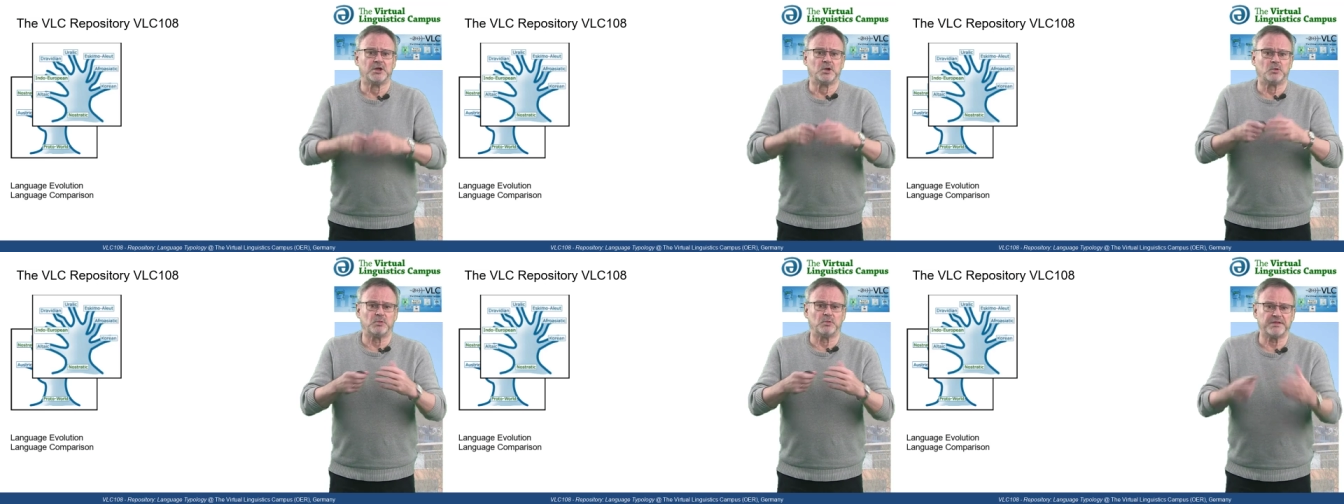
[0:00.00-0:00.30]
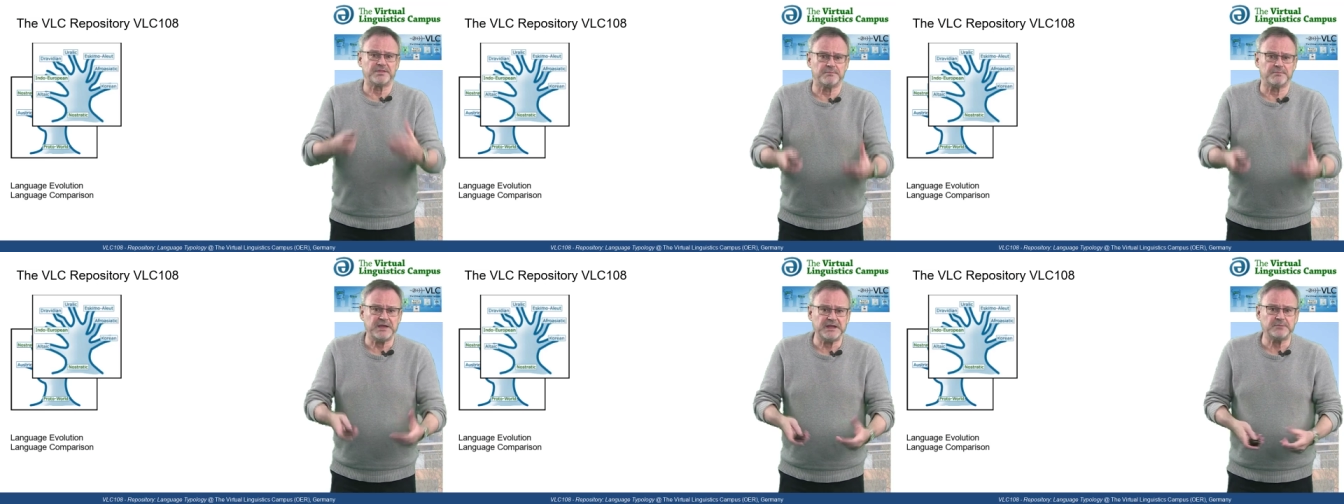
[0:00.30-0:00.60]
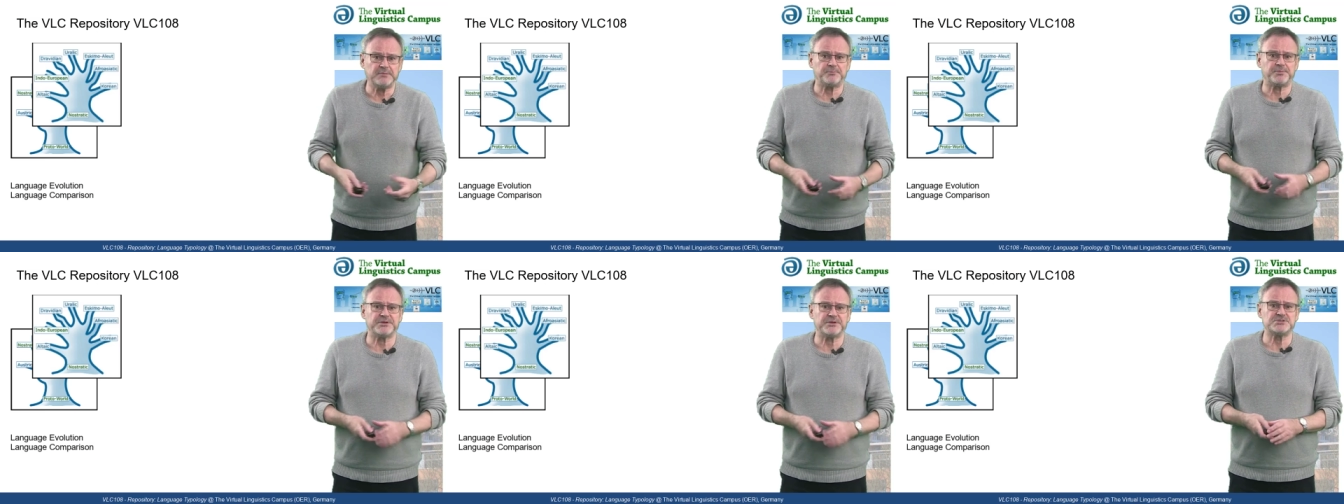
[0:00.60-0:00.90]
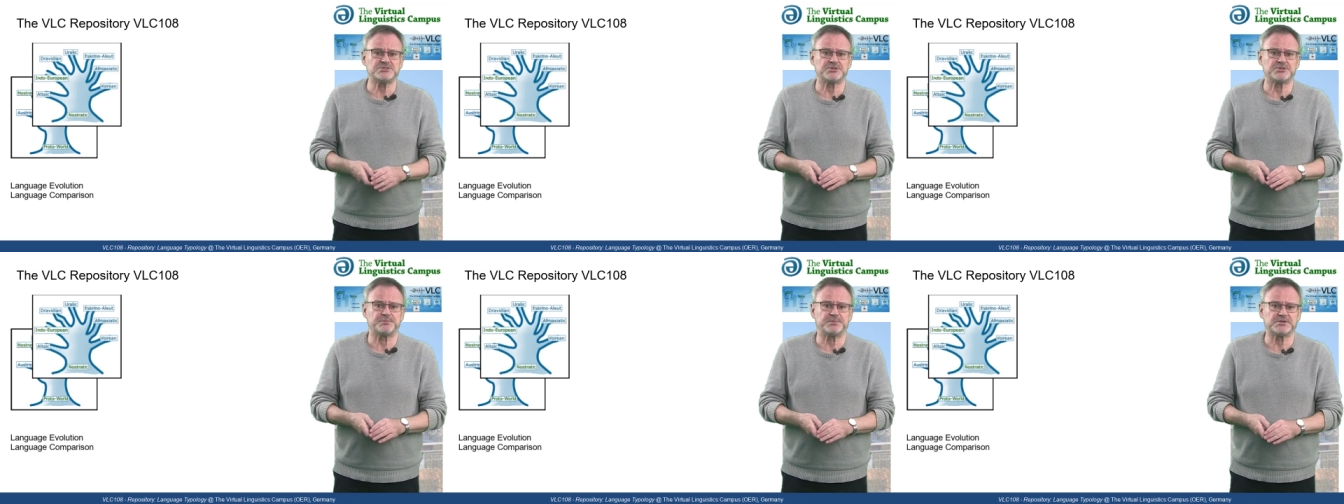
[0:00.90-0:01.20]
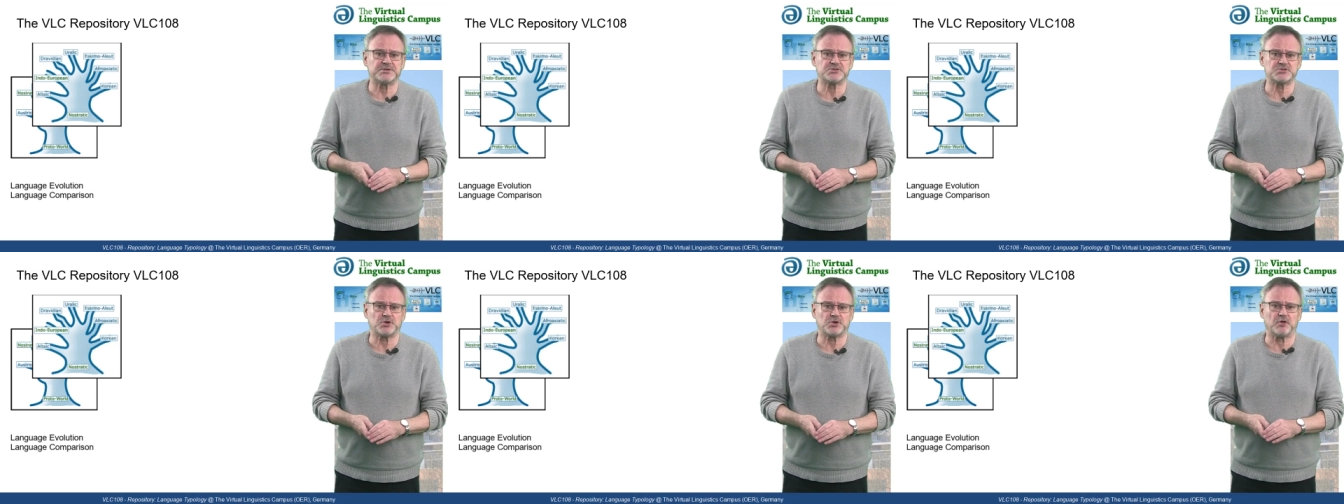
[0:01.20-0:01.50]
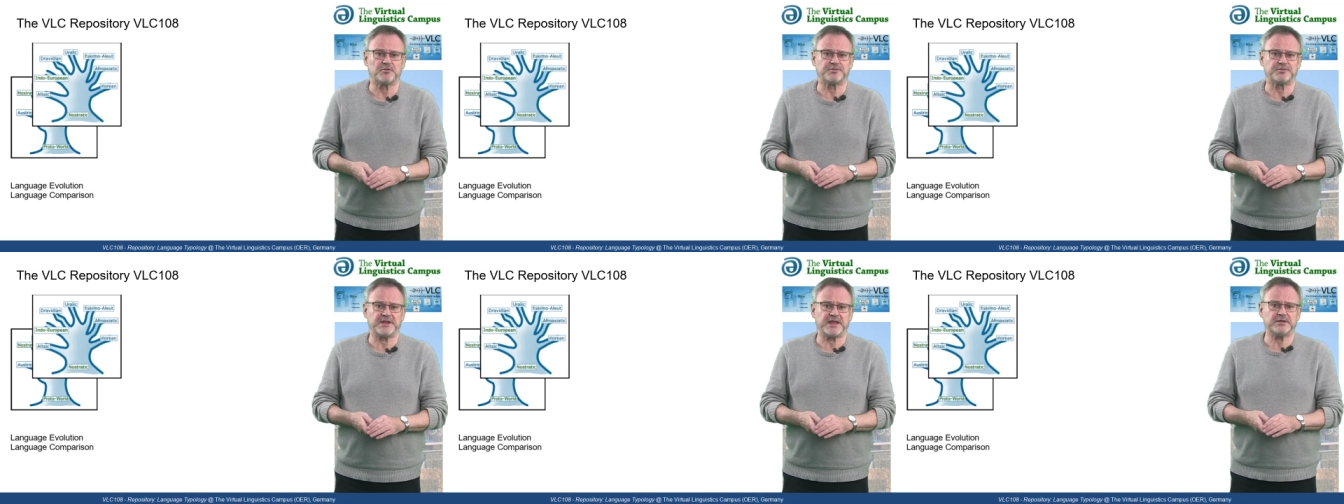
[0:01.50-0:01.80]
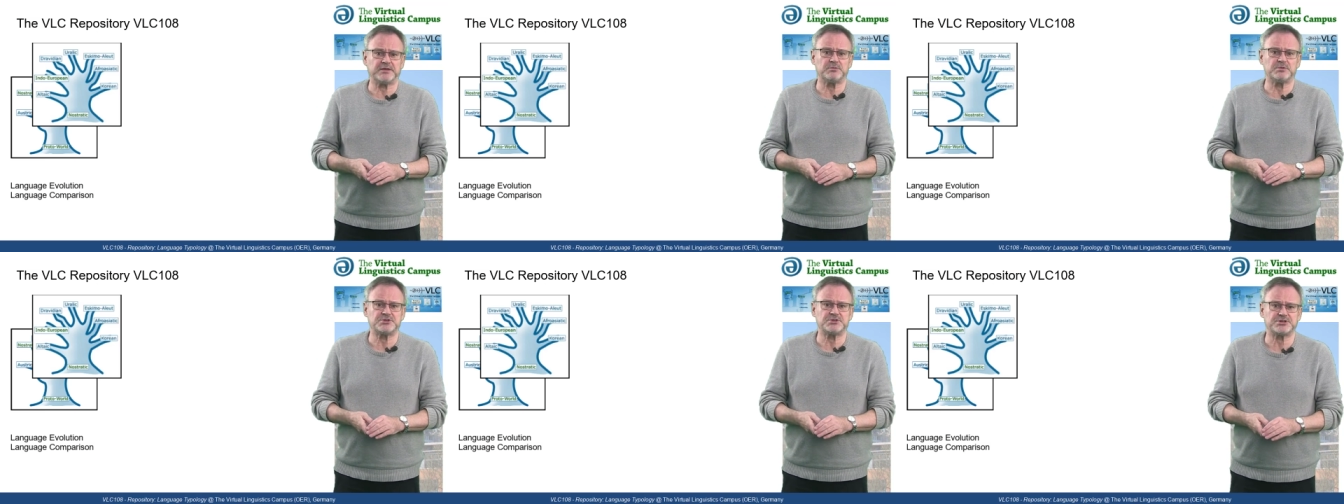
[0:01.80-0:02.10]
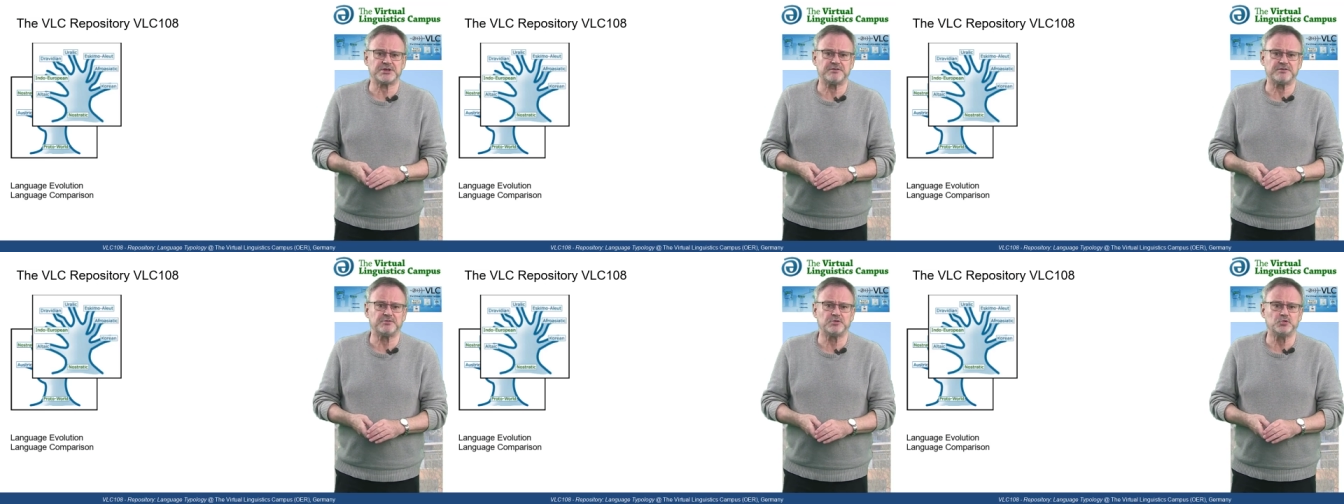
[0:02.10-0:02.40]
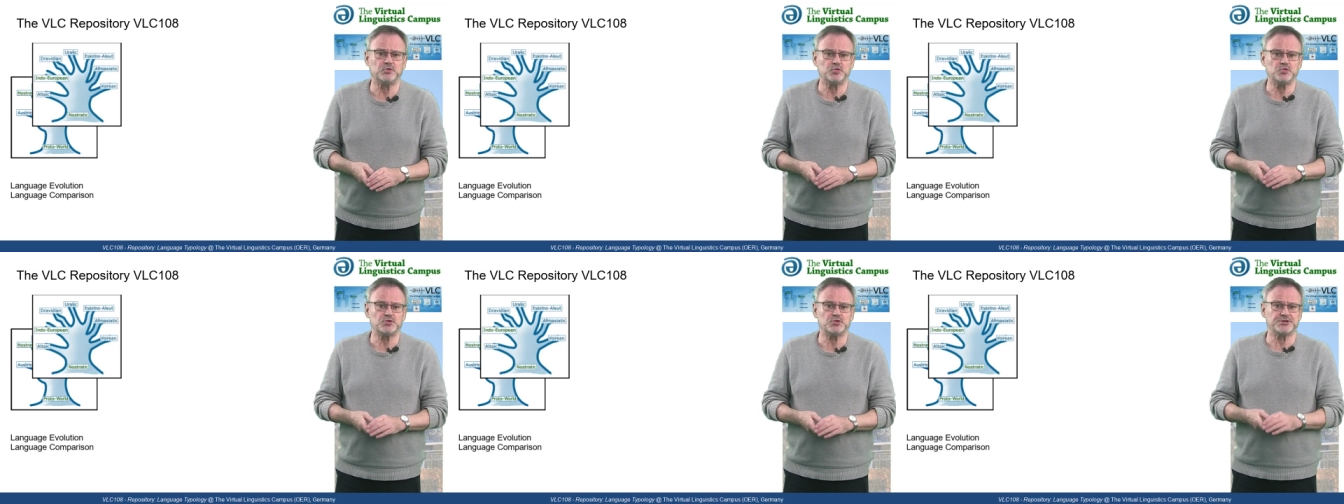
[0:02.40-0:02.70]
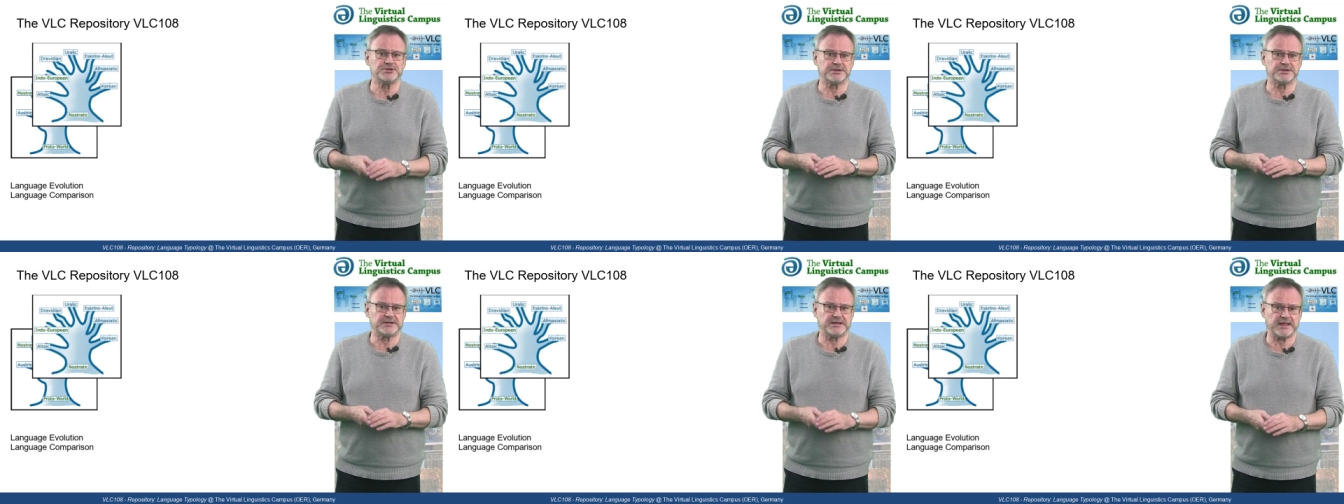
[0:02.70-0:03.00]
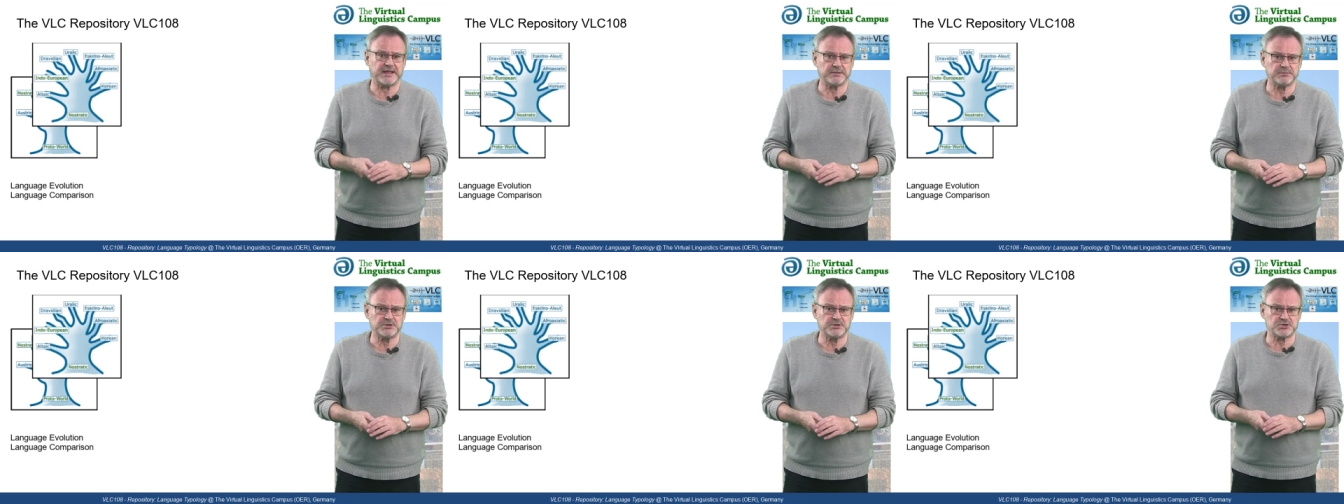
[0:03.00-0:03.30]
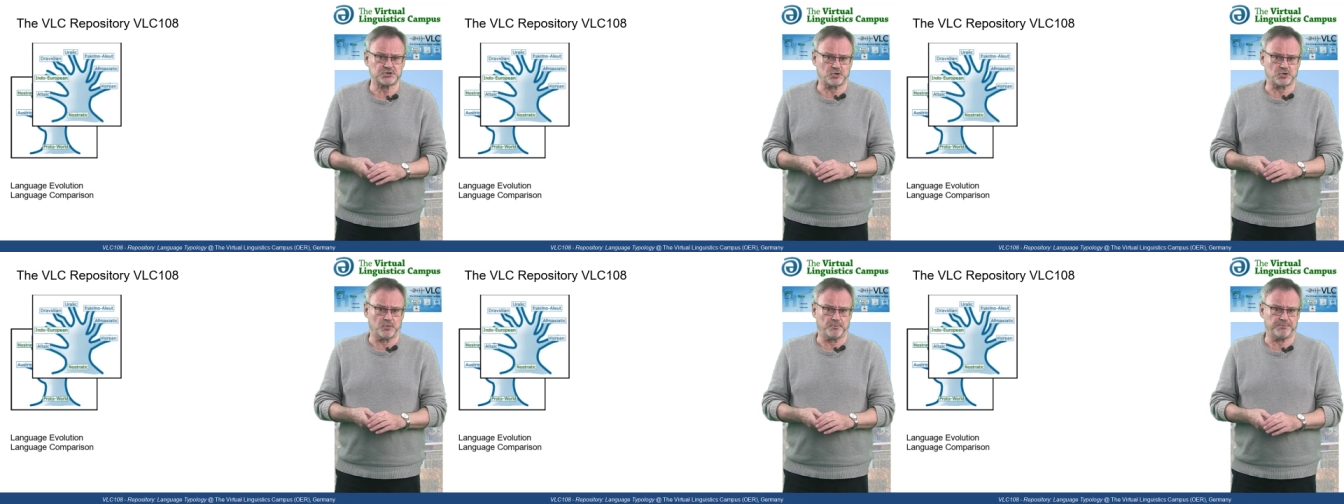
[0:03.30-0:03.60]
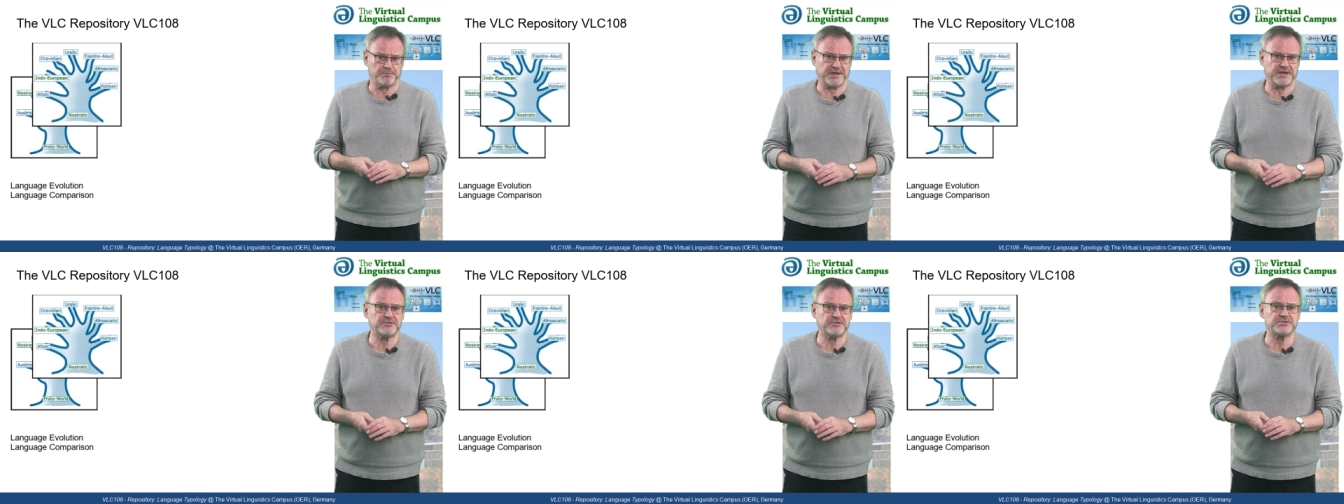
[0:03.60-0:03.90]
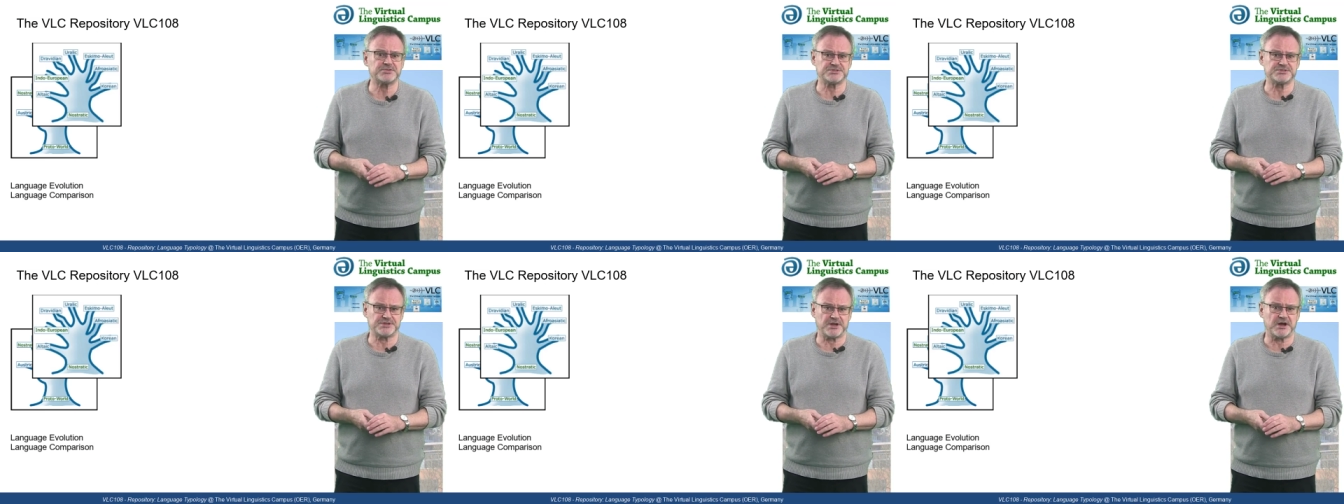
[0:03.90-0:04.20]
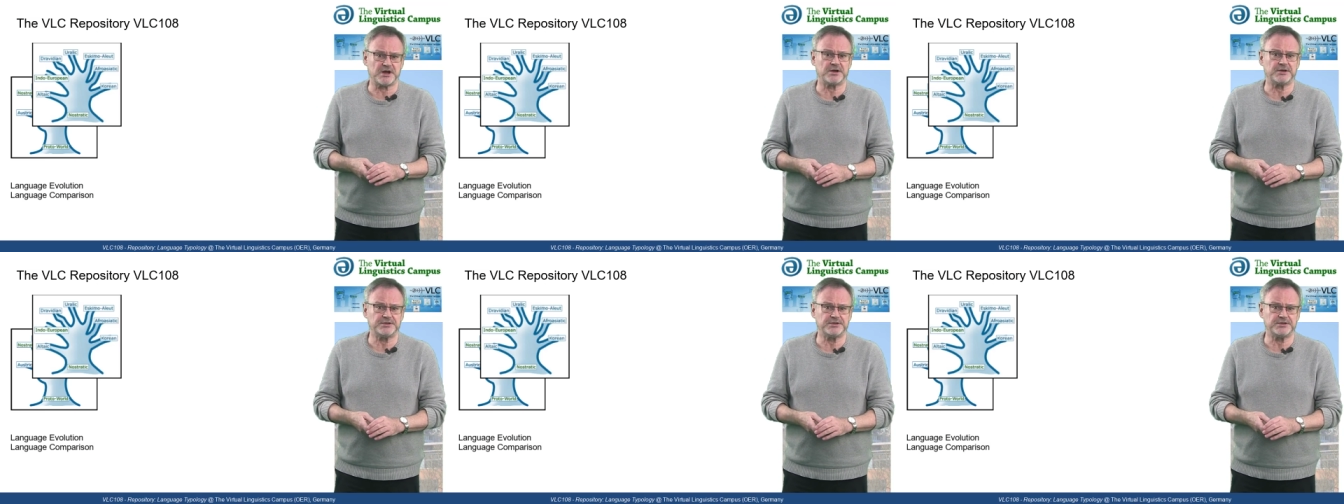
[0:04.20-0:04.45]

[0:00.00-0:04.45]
where the main principles of language evolution and language comparison are